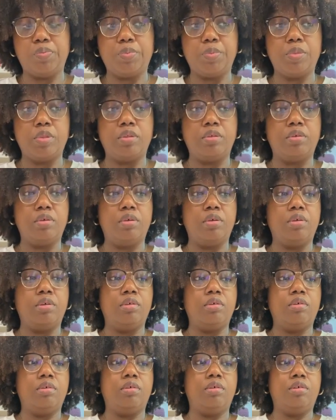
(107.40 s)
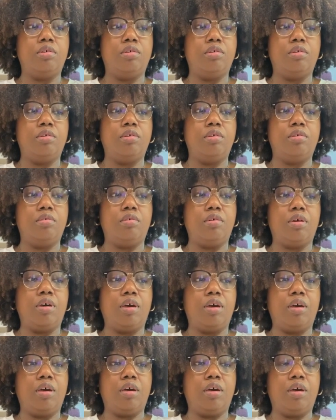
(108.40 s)

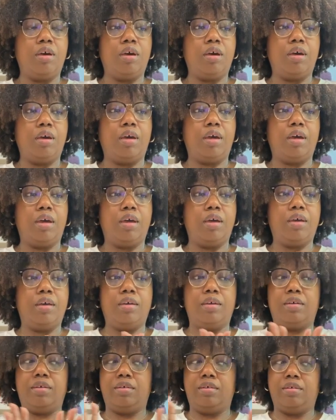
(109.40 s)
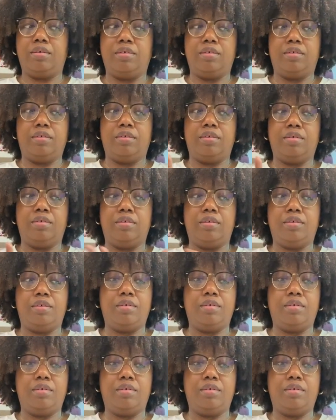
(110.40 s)
(silence)